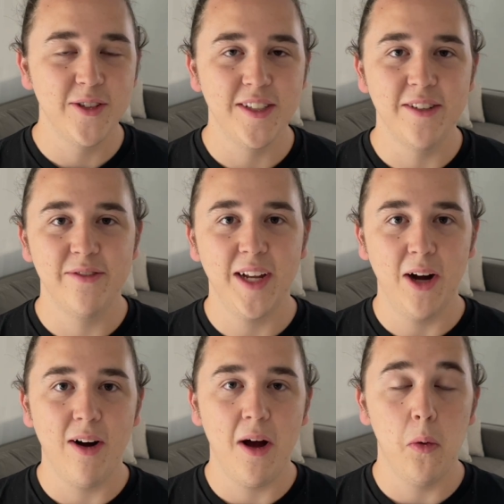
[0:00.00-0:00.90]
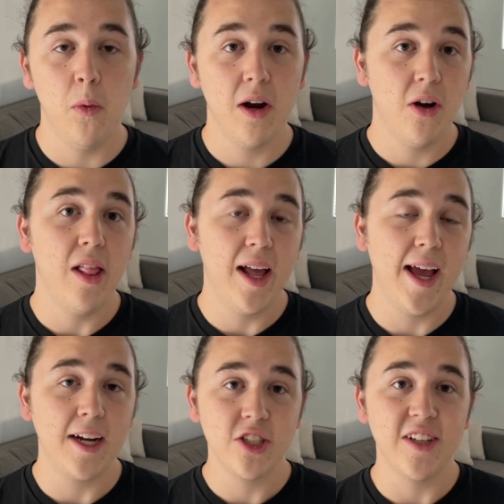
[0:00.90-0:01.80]
to figure out what all I
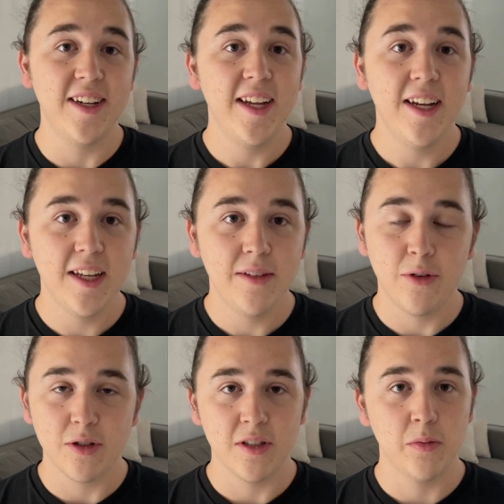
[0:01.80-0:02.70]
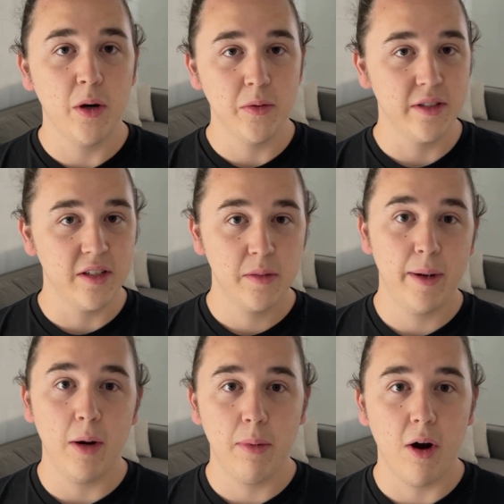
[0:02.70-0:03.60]
actually needed versus what was a
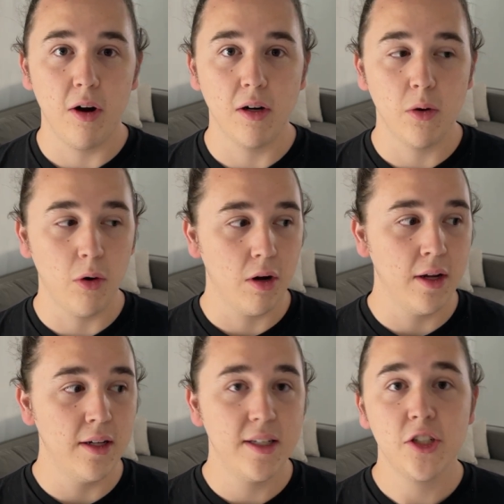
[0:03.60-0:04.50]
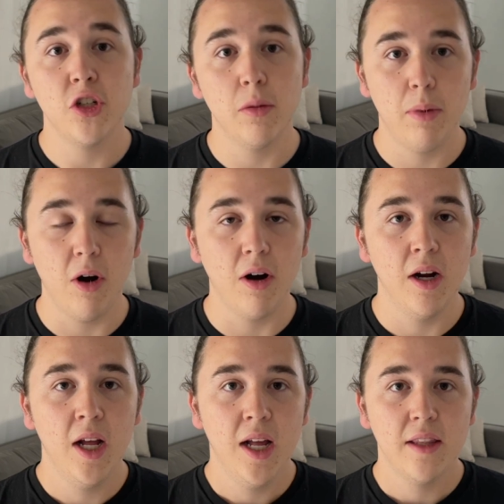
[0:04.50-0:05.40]
spare part or an additional part
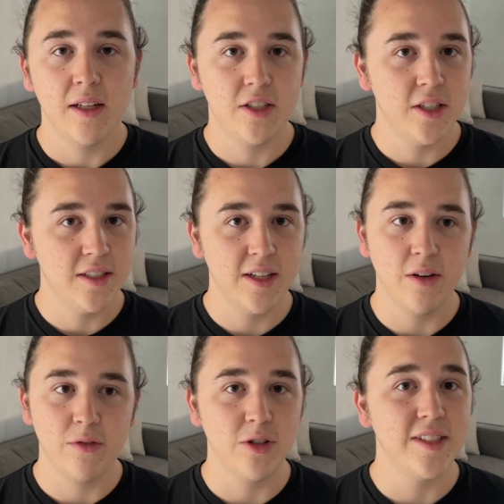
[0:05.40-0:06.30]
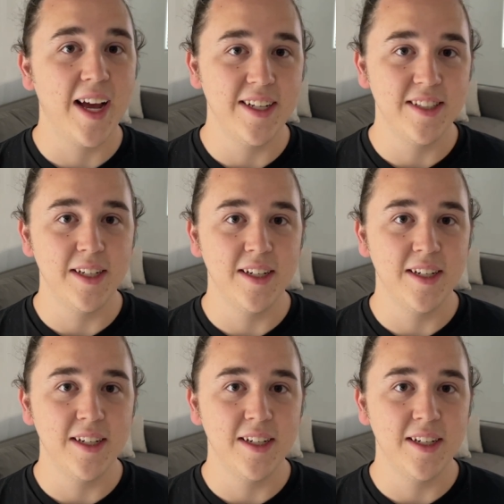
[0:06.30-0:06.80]
that's just there for sizing.